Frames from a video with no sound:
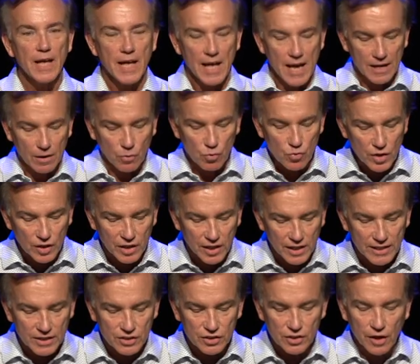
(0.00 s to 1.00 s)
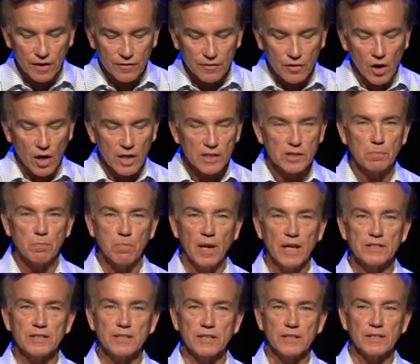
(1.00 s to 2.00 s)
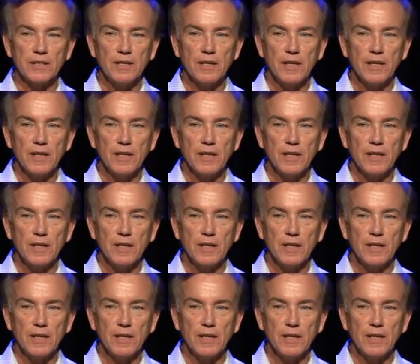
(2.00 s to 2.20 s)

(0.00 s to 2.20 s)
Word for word: and a release of God's blessing